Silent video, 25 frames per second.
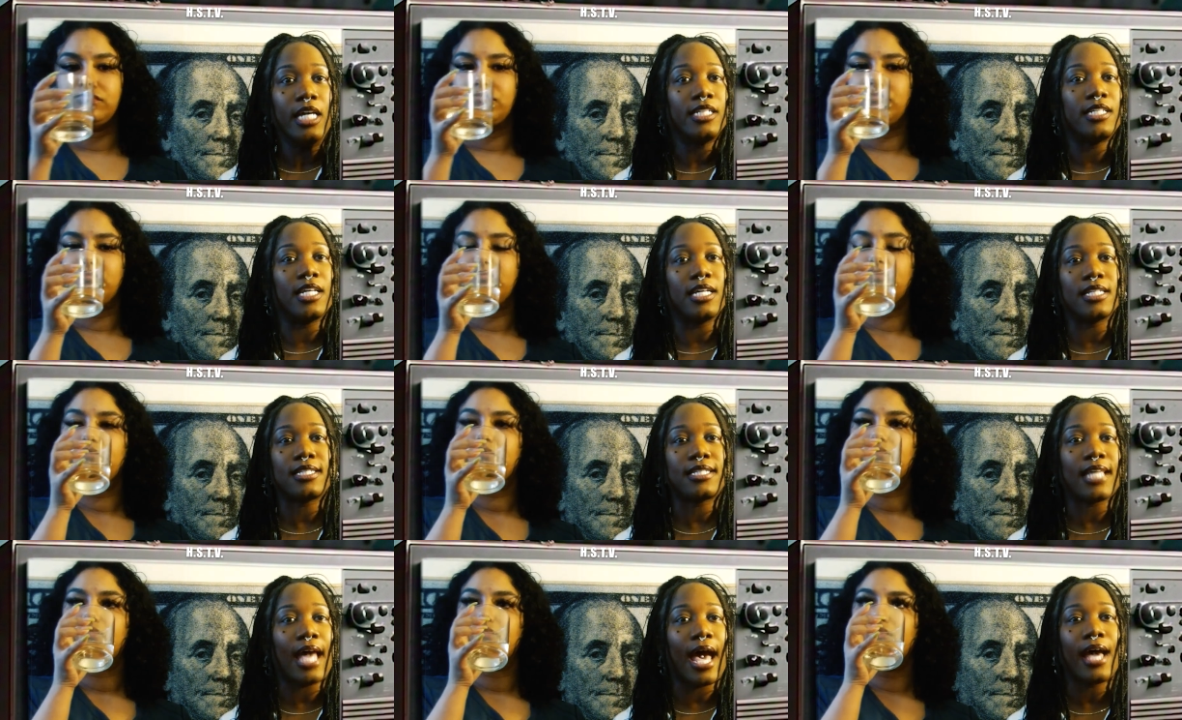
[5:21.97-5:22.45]

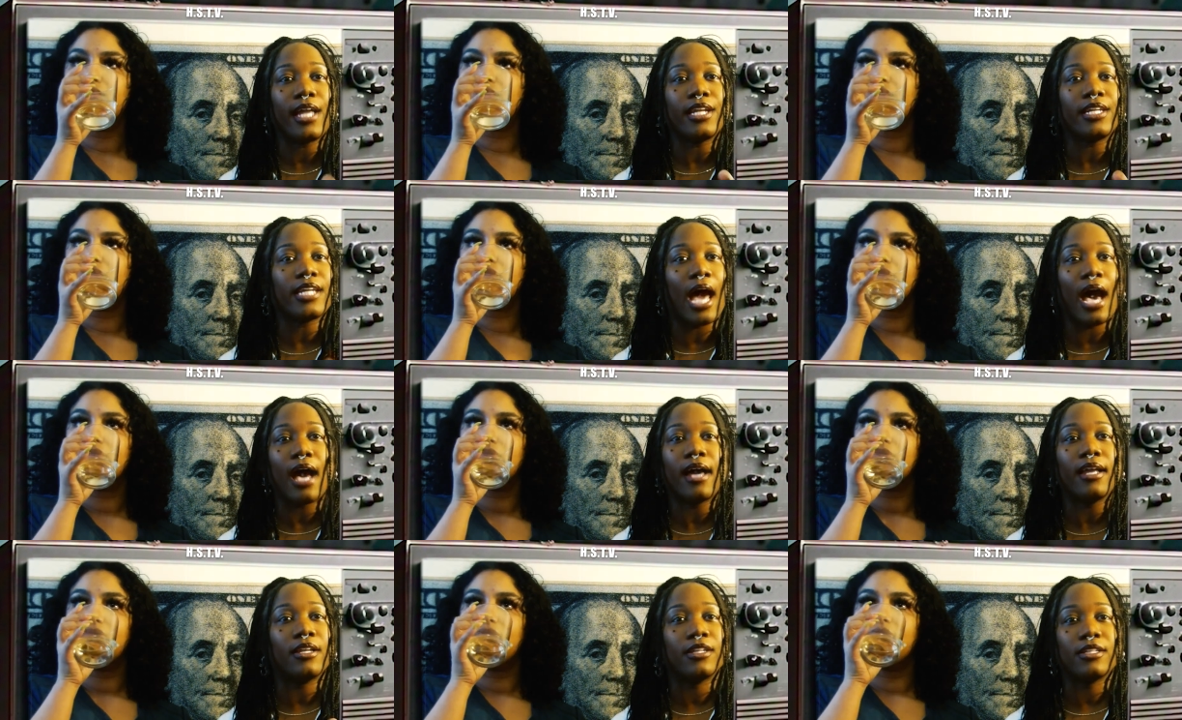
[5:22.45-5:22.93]
Speaker 1: Does that
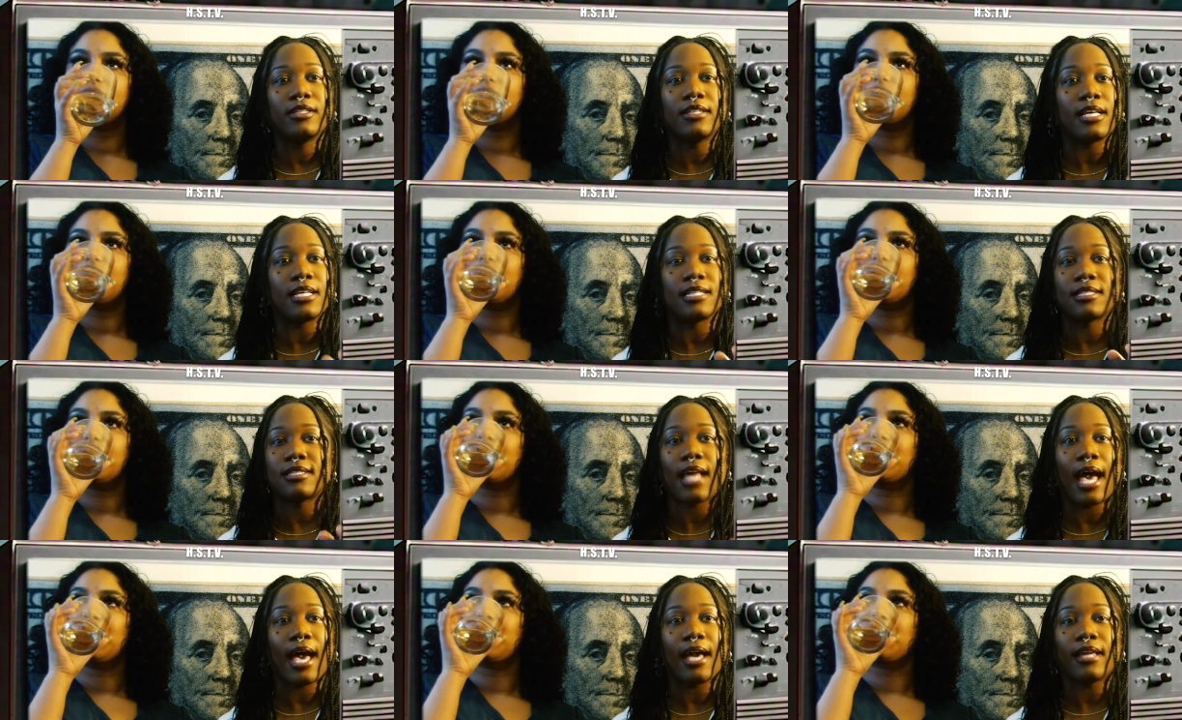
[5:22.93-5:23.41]
not,
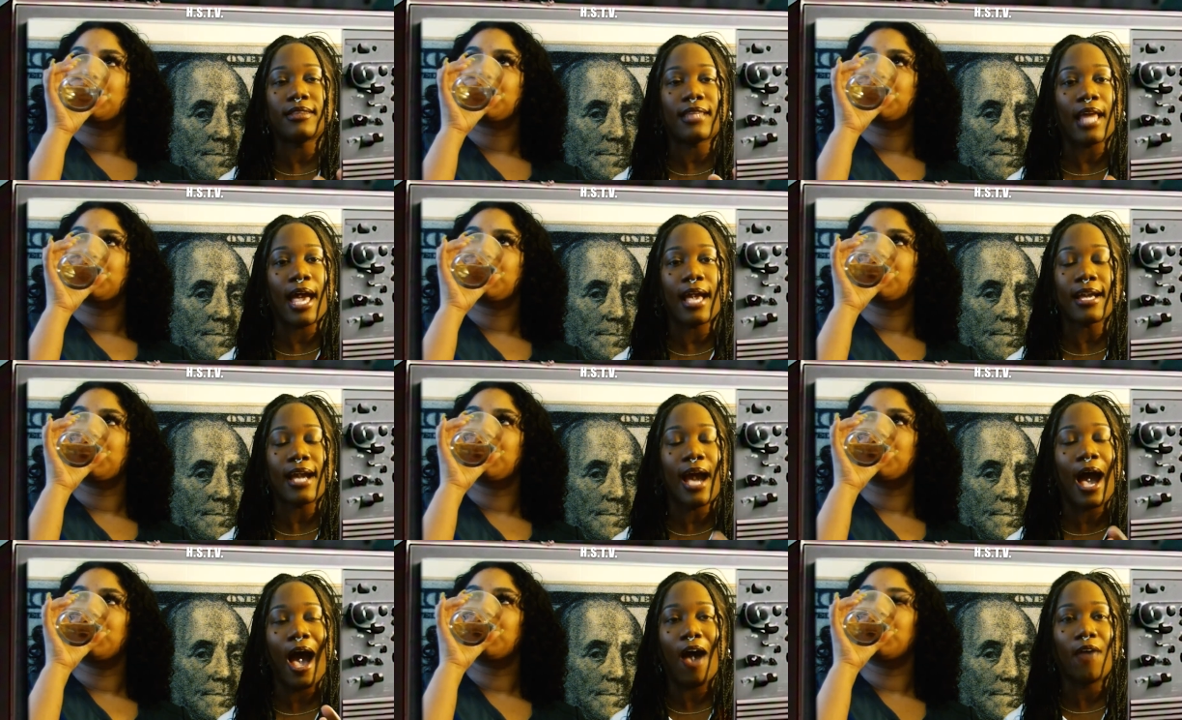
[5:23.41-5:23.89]
is
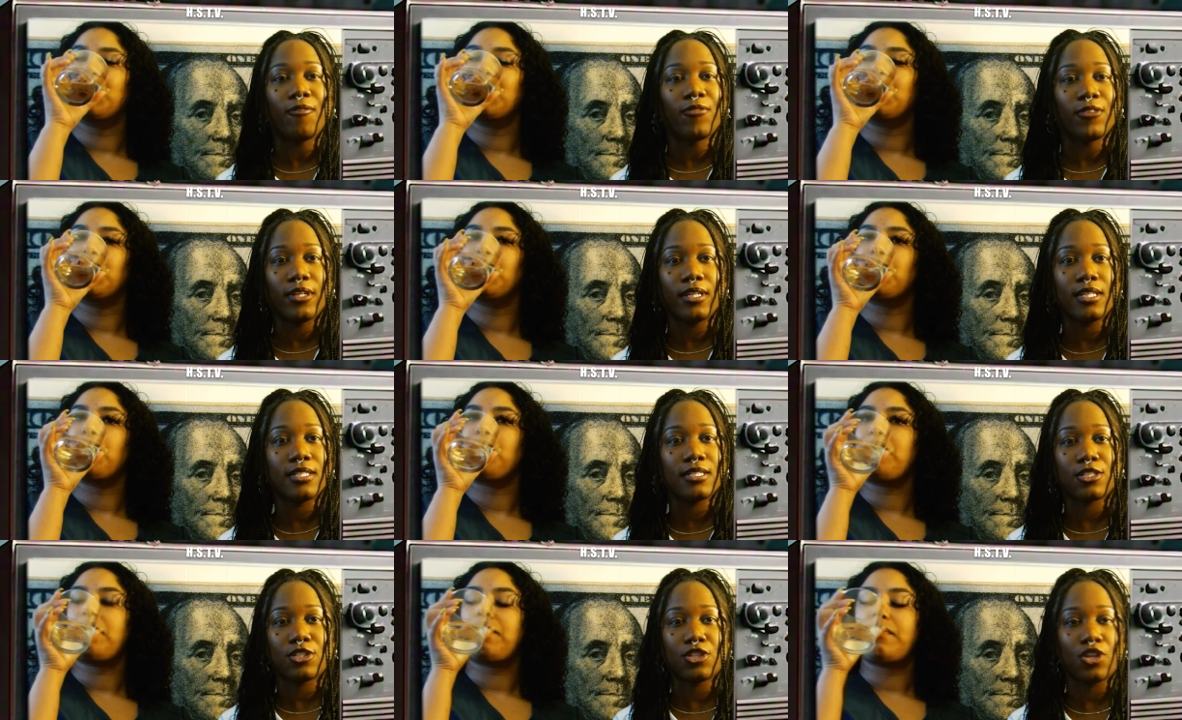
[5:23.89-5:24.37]
that
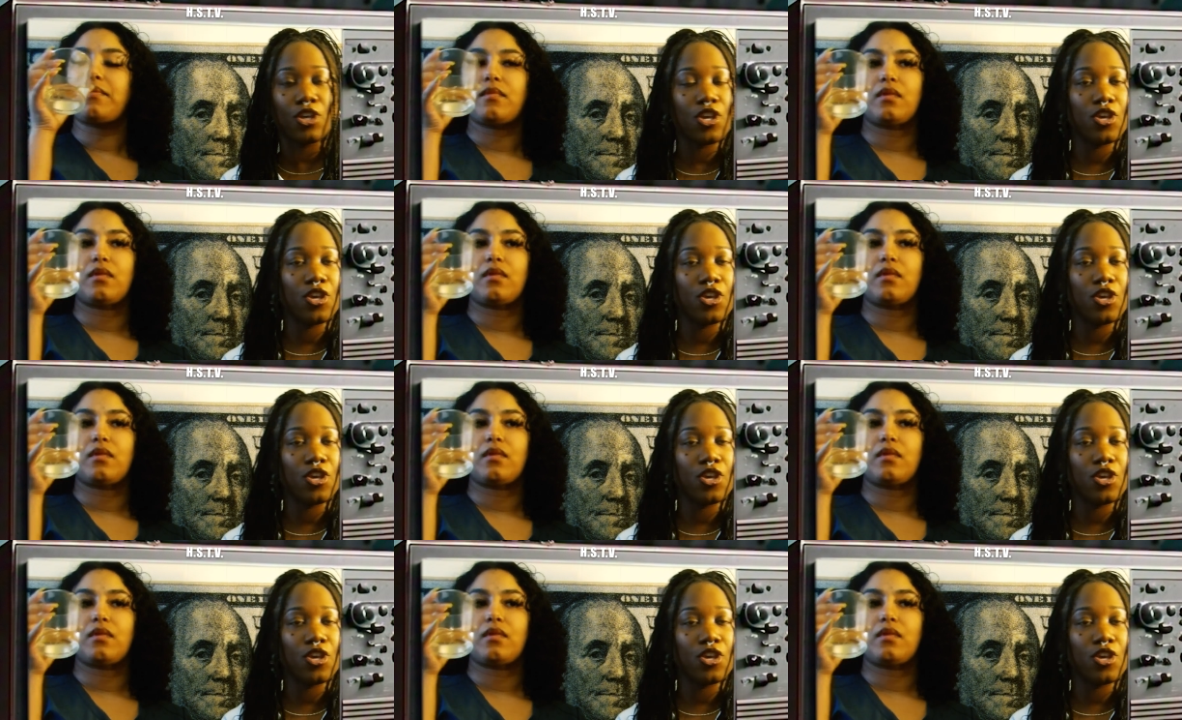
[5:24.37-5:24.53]
confidence to